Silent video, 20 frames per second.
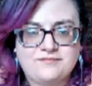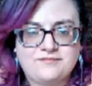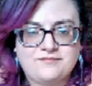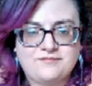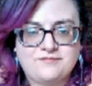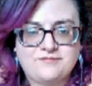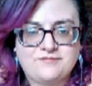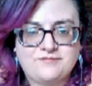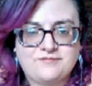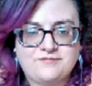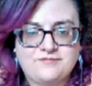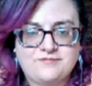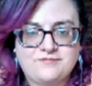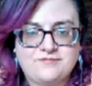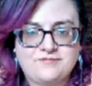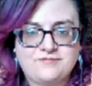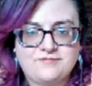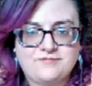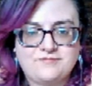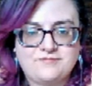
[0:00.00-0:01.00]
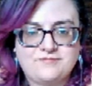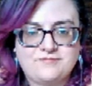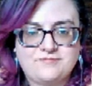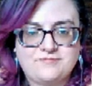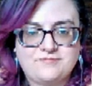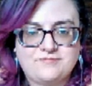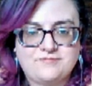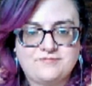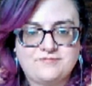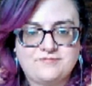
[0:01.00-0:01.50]

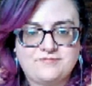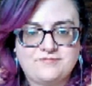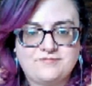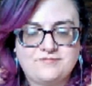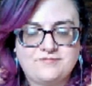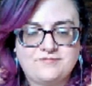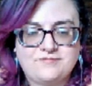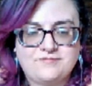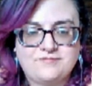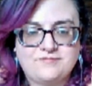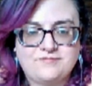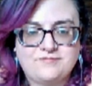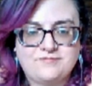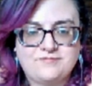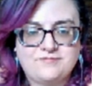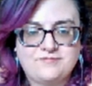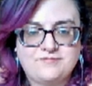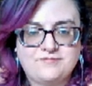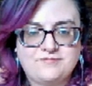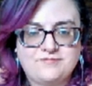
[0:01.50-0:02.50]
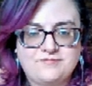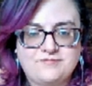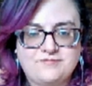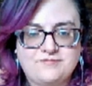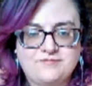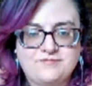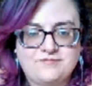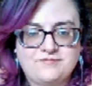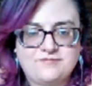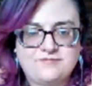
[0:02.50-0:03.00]

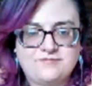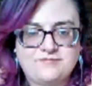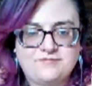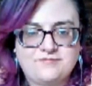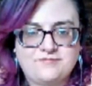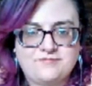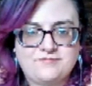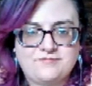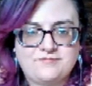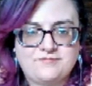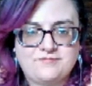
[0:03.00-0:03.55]
This person isn't speaking.